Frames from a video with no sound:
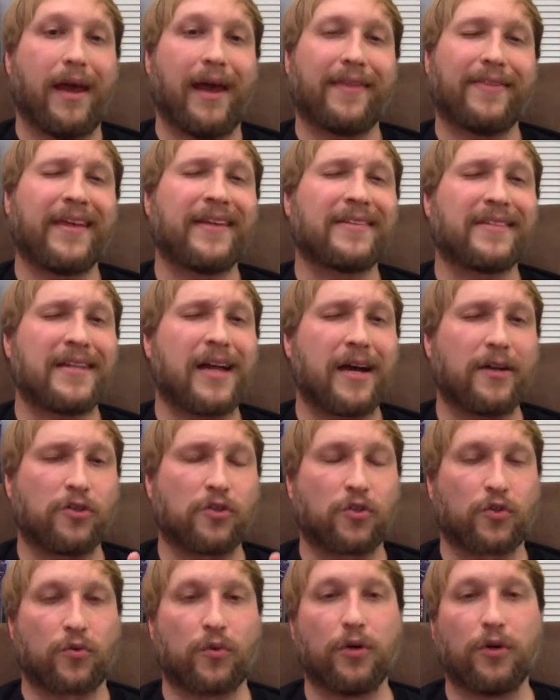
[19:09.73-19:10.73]
And that's not
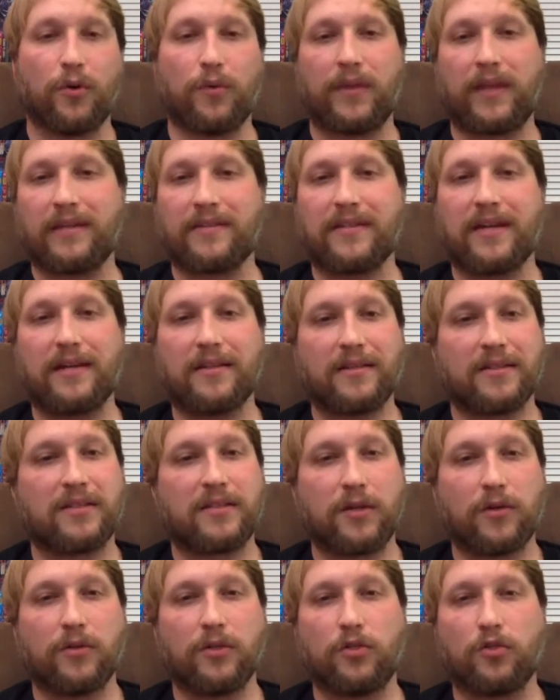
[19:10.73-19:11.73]
true. That's not
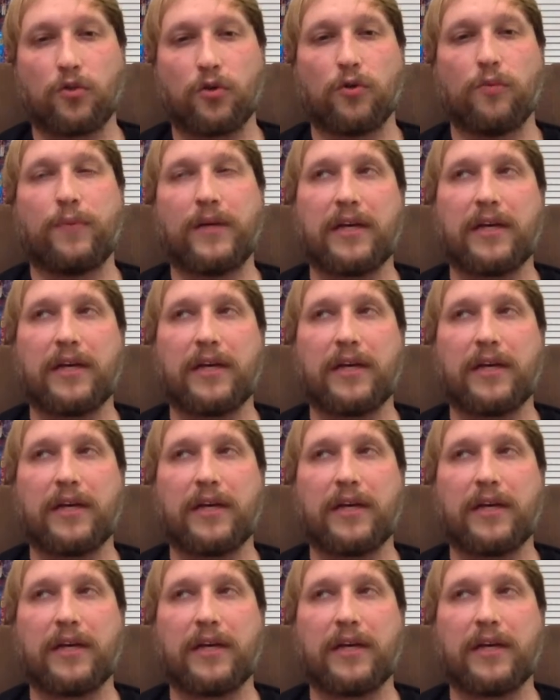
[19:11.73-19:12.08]
necessarily true